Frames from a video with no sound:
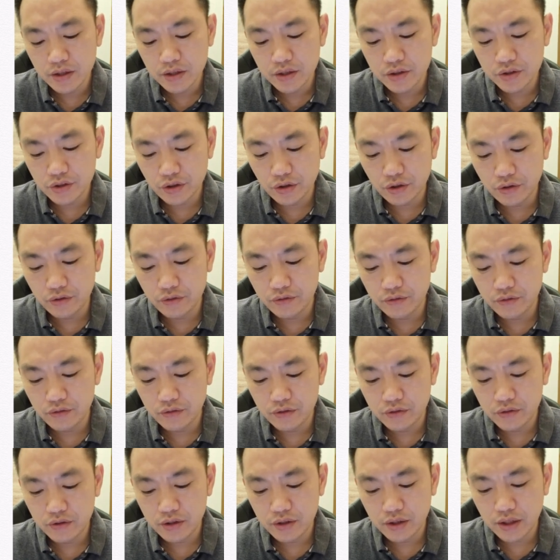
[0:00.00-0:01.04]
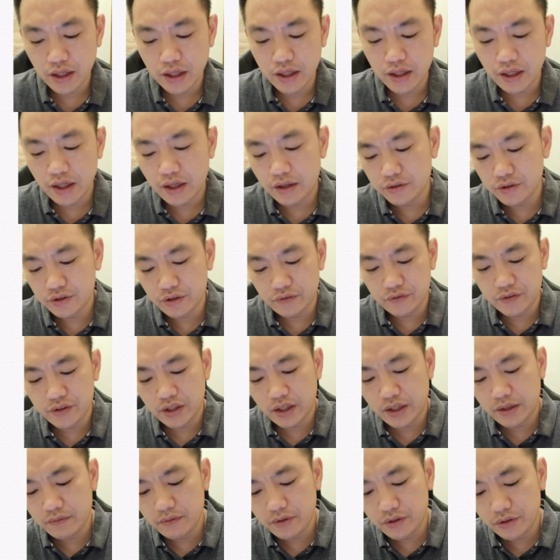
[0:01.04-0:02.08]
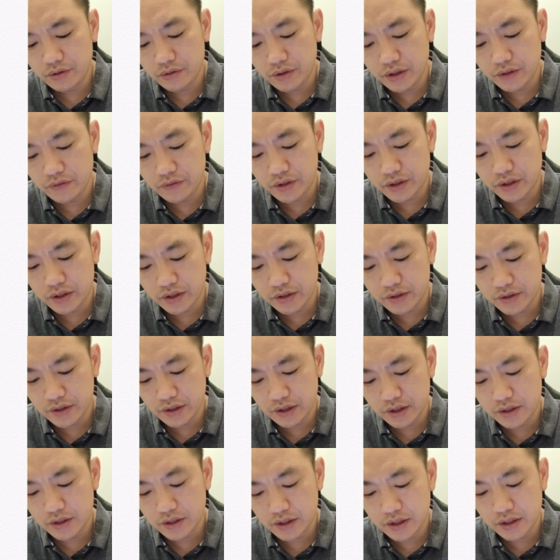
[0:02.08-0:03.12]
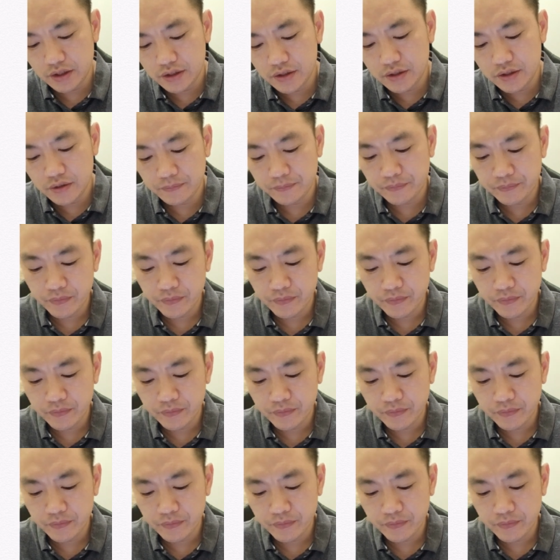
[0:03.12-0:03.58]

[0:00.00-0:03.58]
So 9 out of 10, you leave it as it is.